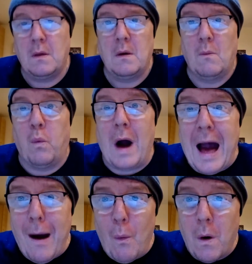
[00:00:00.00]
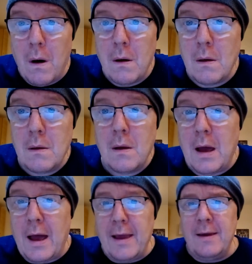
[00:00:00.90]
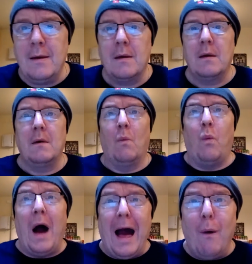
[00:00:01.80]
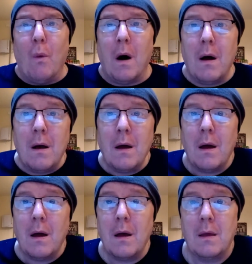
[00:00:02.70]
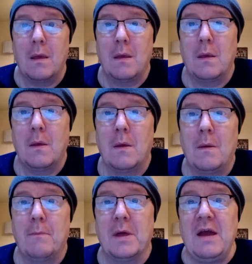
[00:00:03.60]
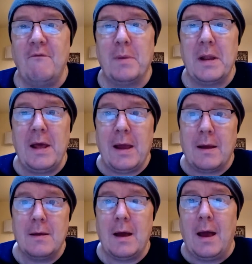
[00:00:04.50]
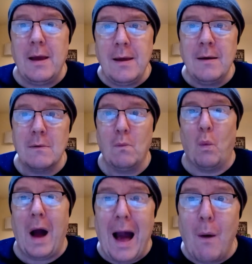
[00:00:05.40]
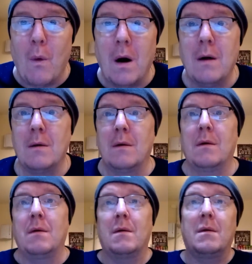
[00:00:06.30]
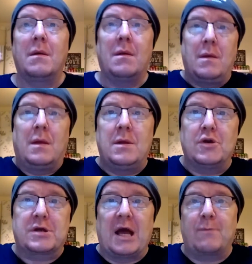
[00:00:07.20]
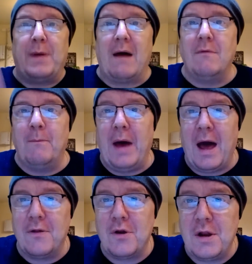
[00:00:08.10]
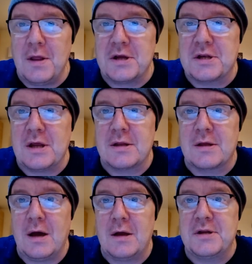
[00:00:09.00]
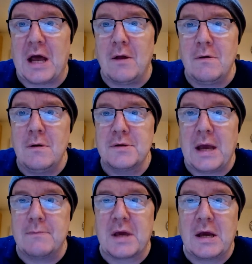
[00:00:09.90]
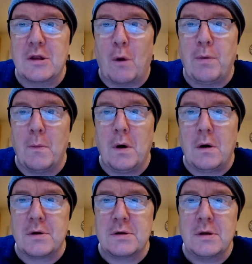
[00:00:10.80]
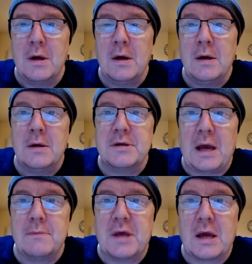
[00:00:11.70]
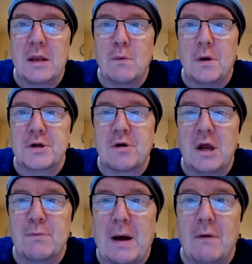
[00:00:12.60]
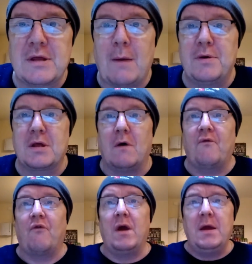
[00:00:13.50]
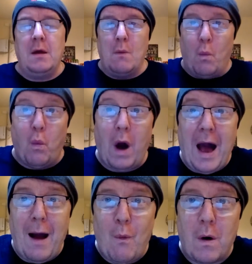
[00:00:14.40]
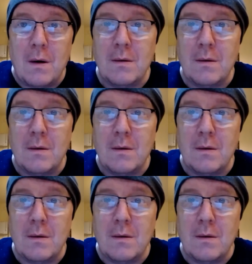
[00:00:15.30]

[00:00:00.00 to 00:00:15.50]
Wow! Hey! Wow! Believable, isn't it? Hey! Wow! Just gets better and better, doesn't it, this channel? James Higgins Open World and James Higgins World of Strange Powers, Episode 3. Wow!